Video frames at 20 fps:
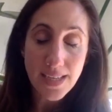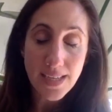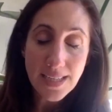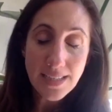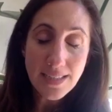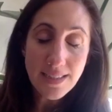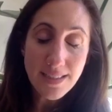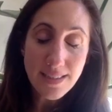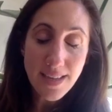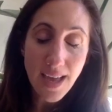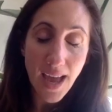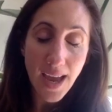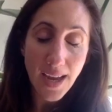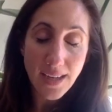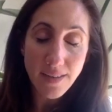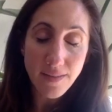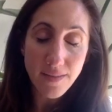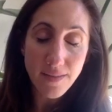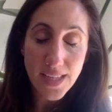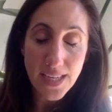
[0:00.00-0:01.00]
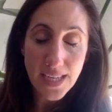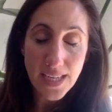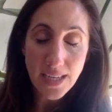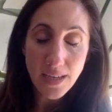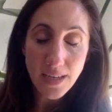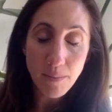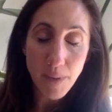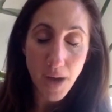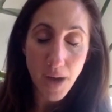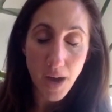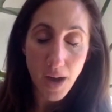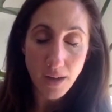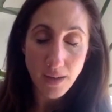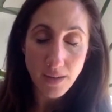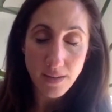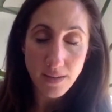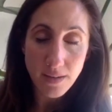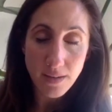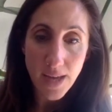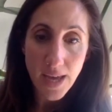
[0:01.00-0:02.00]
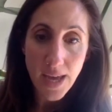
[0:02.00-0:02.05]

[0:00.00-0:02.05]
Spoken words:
inside of the inbox,